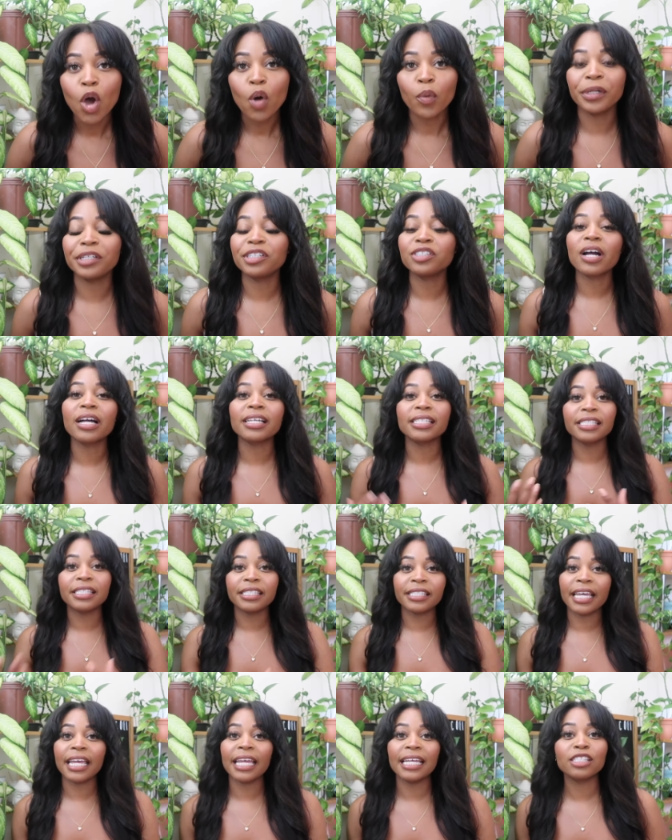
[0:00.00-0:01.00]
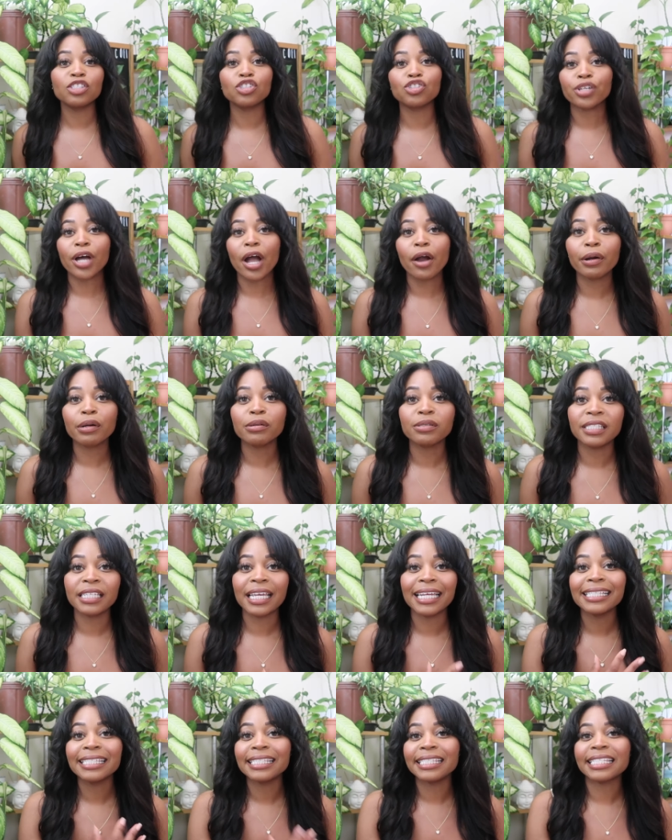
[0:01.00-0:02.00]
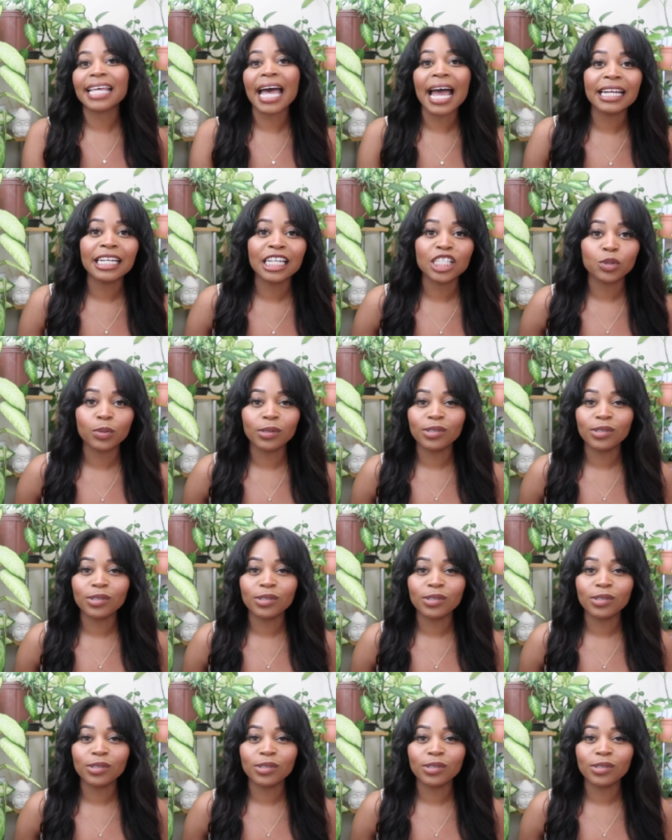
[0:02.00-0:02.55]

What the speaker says: We do not sit in sorrow, sit in sadness.